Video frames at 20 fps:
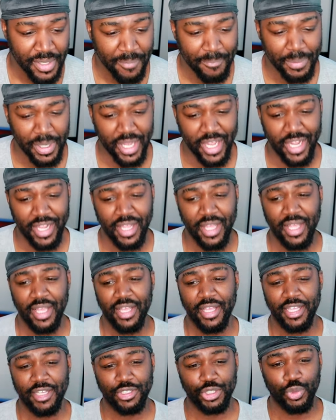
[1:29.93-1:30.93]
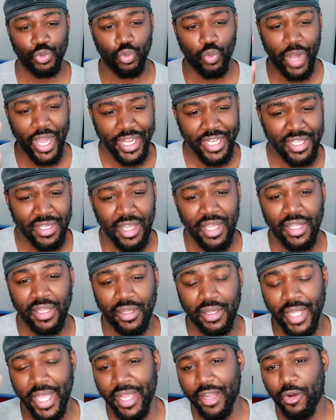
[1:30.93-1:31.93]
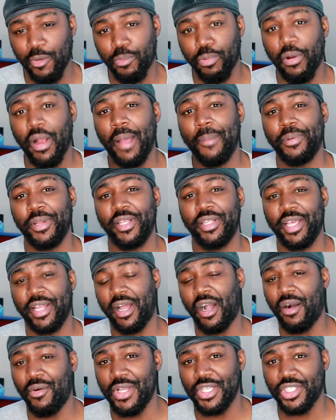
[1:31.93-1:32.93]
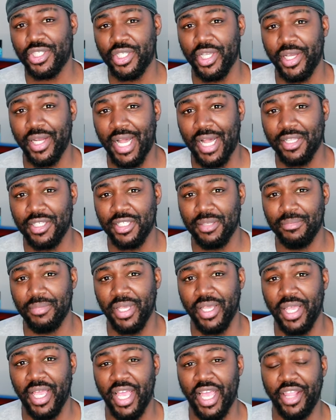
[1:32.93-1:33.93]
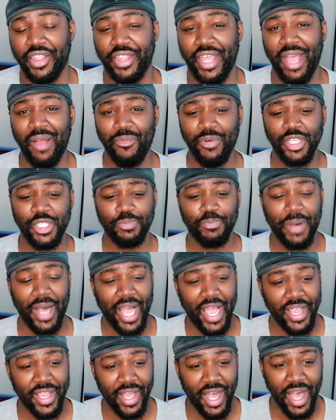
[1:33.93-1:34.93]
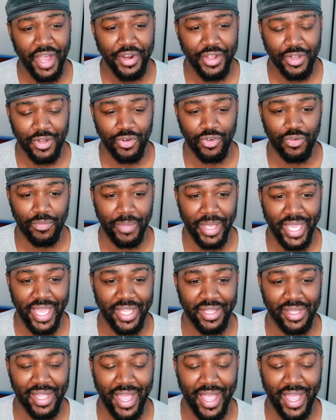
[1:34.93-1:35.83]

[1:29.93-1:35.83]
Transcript: But it's one Lego property that always stood out to me, and that was Bionicle, man.